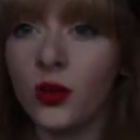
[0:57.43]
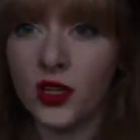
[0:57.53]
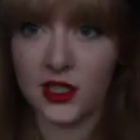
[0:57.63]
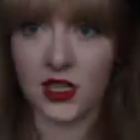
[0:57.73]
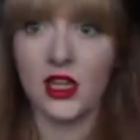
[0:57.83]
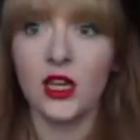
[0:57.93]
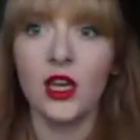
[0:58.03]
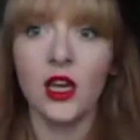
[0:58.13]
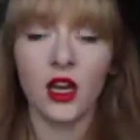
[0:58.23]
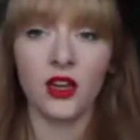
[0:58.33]
pretty.
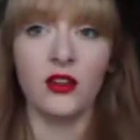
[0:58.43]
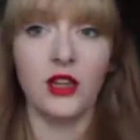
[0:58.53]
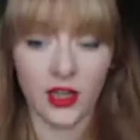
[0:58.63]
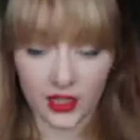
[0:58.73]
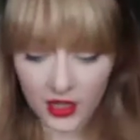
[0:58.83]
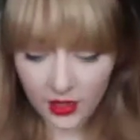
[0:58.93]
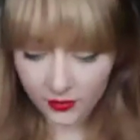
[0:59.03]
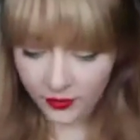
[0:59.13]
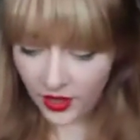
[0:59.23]
I really like it.